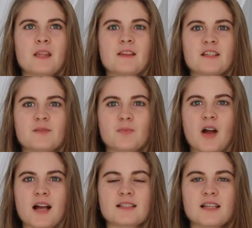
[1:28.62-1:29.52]
this
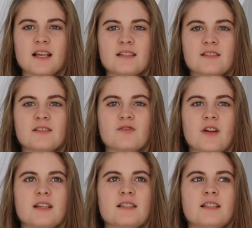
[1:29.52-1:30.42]
process,
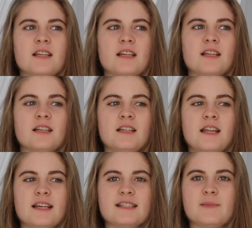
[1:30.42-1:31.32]
trust in
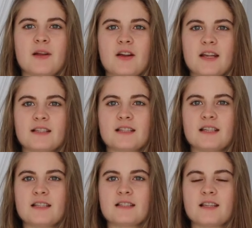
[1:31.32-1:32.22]
the
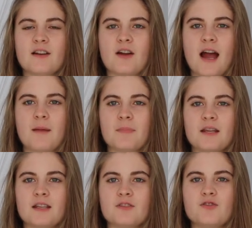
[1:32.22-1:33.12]
experiences that are
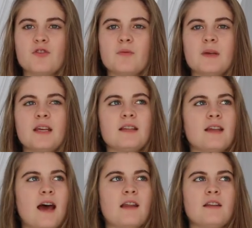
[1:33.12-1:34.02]
happening to me,
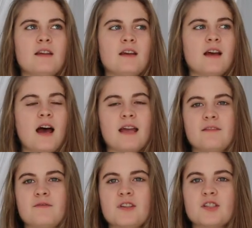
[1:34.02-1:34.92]
that I
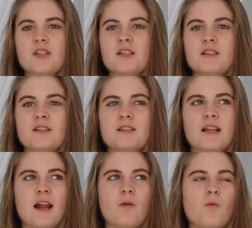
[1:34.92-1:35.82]
envision,
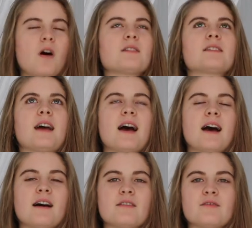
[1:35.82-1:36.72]
that I want to
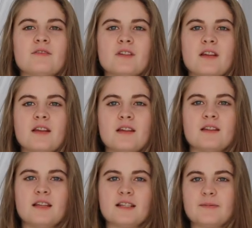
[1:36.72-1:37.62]
have,
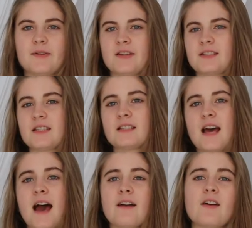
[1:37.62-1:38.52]
the experiences
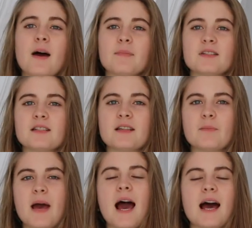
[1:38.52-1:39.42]
that have happened in the
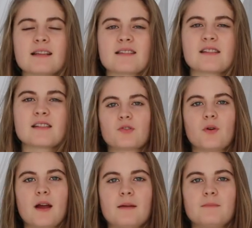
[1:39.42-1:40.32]
past. So
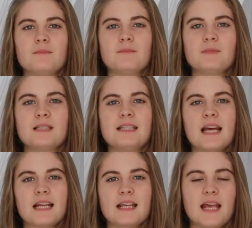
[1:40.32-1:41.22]
I'm
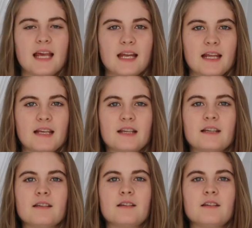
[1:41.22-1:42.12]
dedicating